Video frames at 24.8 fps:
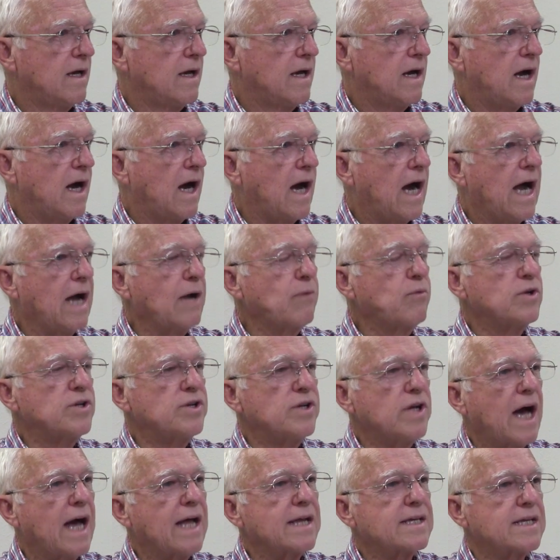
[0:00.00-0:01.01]
I would
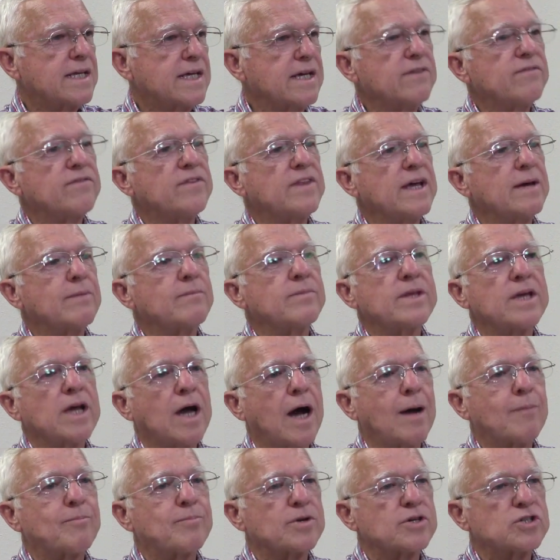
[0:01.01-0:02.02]
not give them the
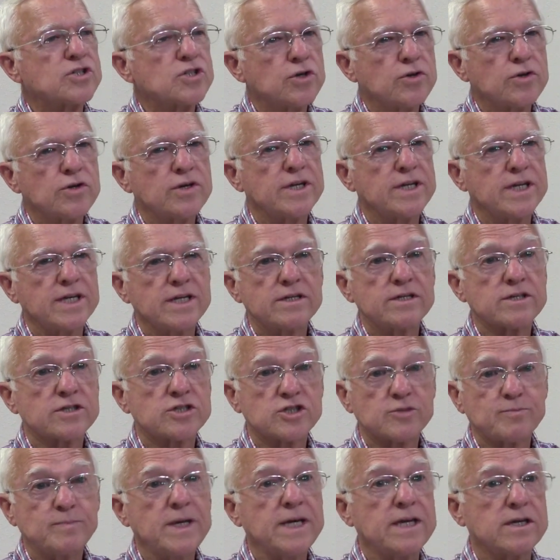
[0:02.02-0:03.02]
opportunity to
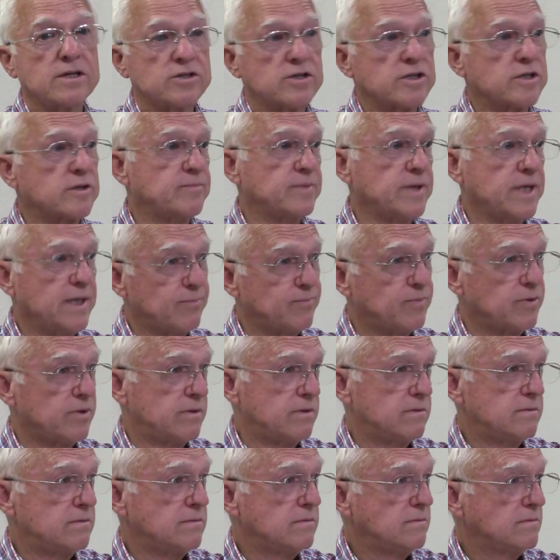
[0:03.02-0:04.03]
speak to the people
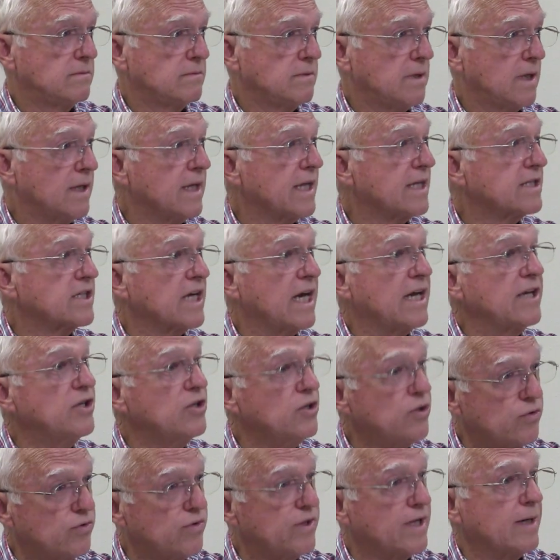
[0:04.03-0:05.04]
unless I
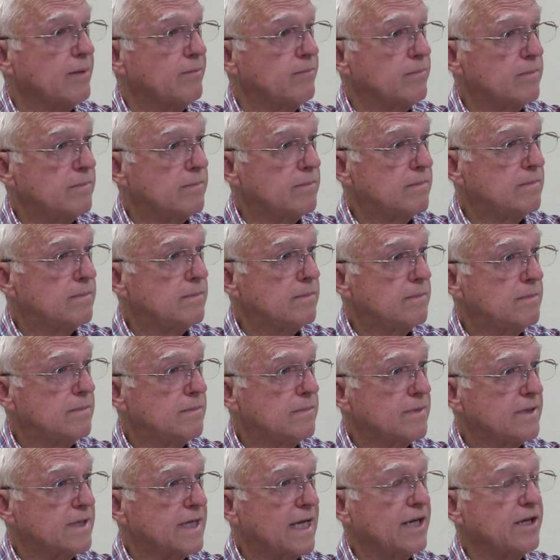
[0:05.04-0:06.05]
knew them,
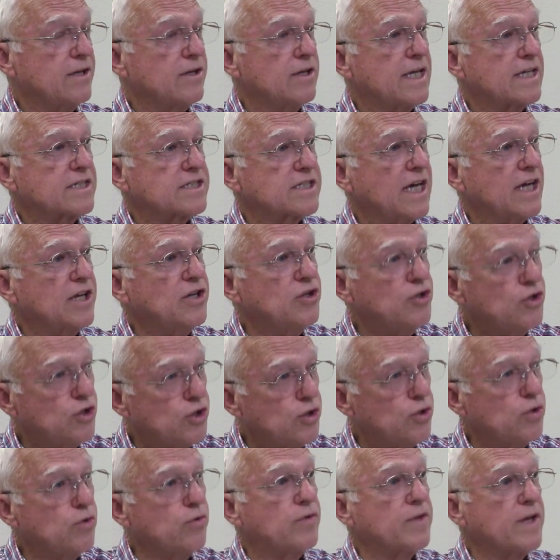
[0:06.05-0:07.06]
unless I
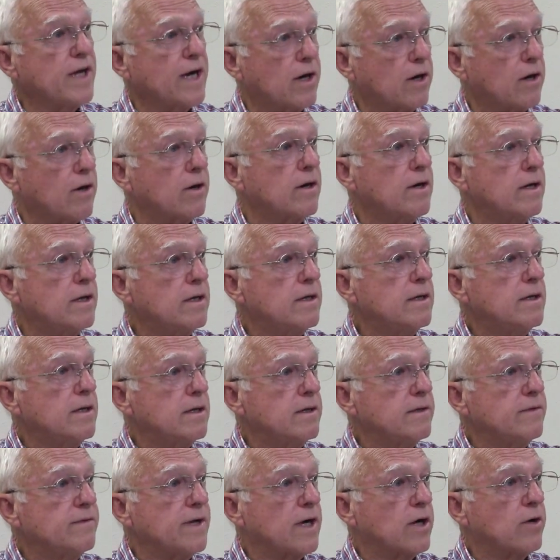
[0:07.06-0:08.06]
knew their,
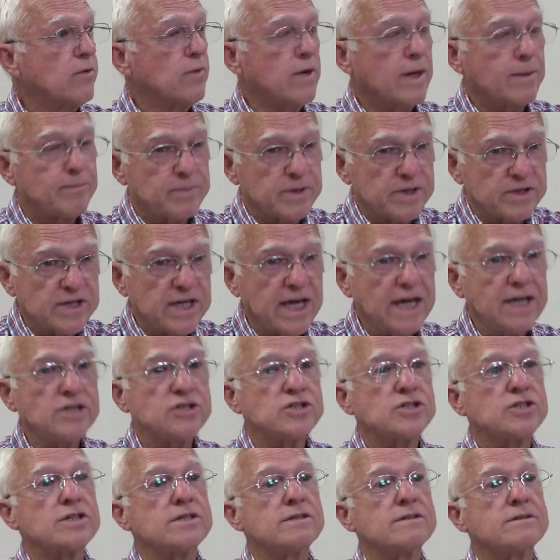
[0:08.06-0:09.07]
their
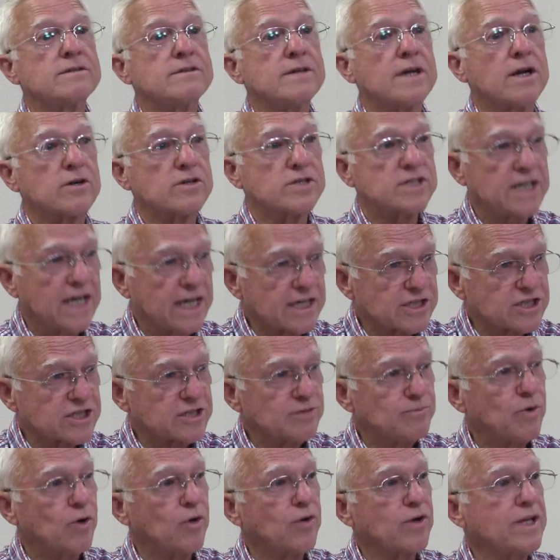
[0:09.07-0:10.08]
reputation, their
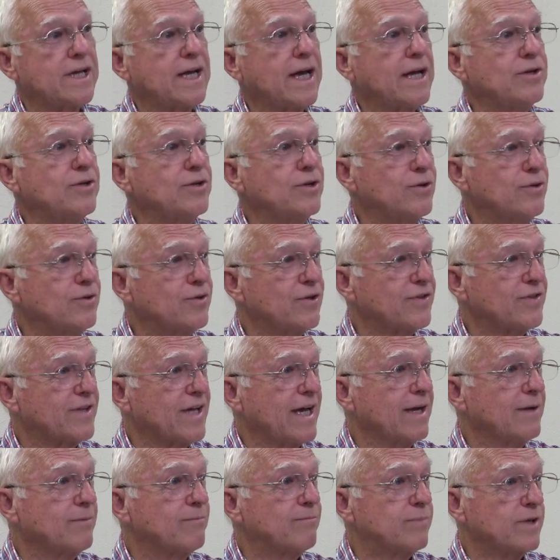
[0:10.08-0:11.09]
testimony. I knew that
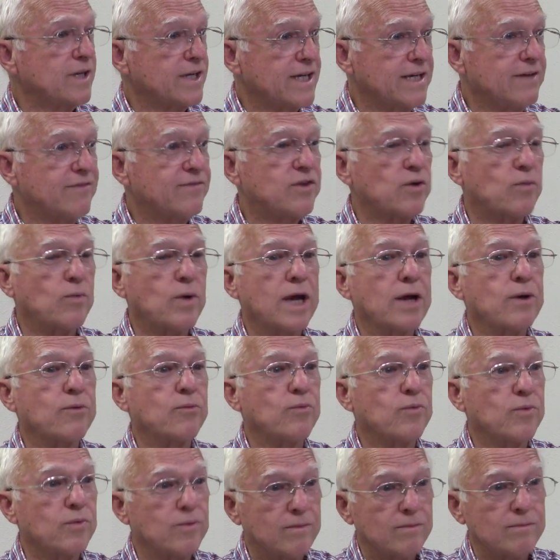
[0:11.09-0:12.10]
they believed the way
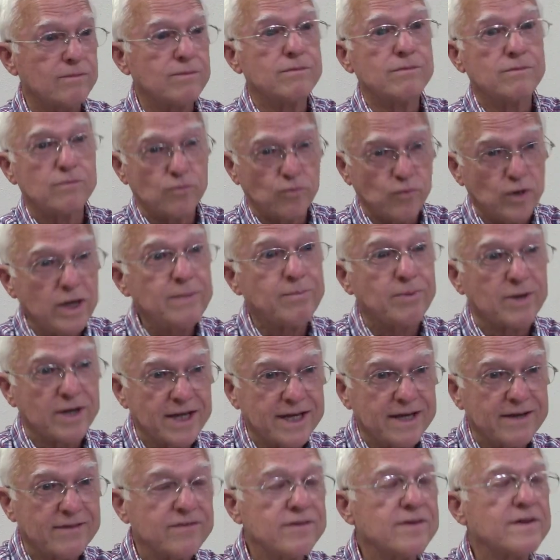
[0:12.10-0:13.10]
we
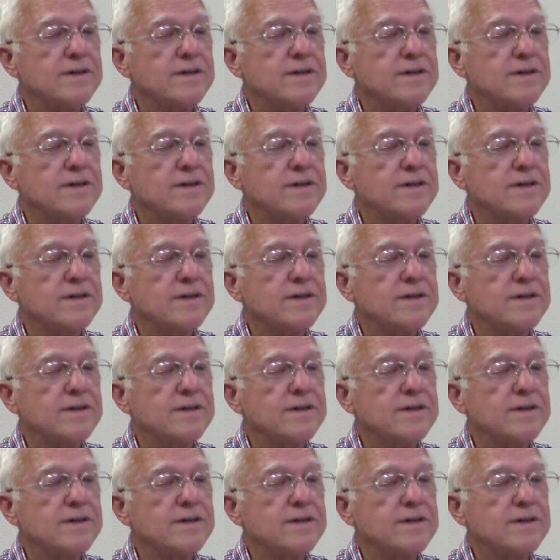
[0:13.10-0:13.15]
believe